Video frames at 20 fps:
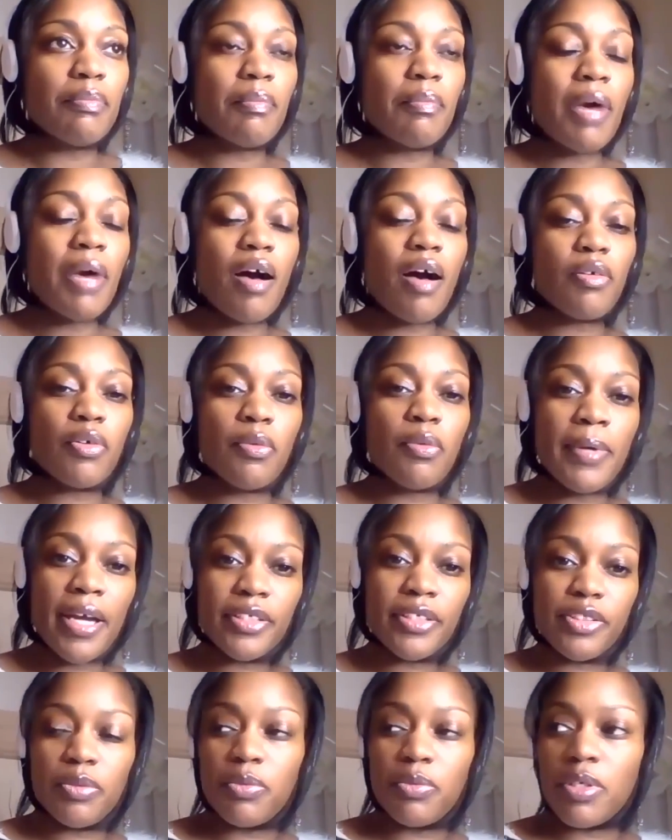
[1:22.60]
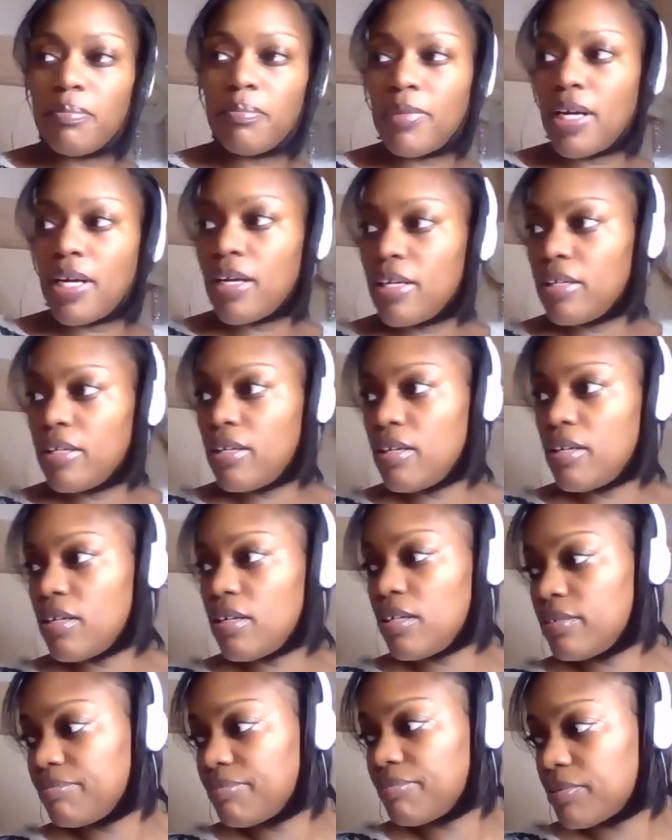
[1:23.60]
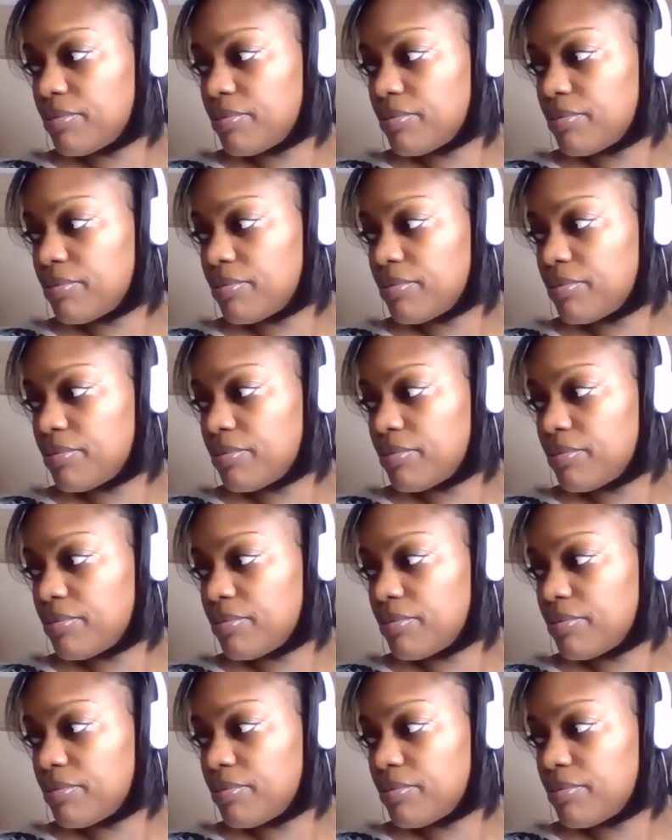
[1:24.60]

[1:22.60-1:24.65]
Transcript: I'll go back to what my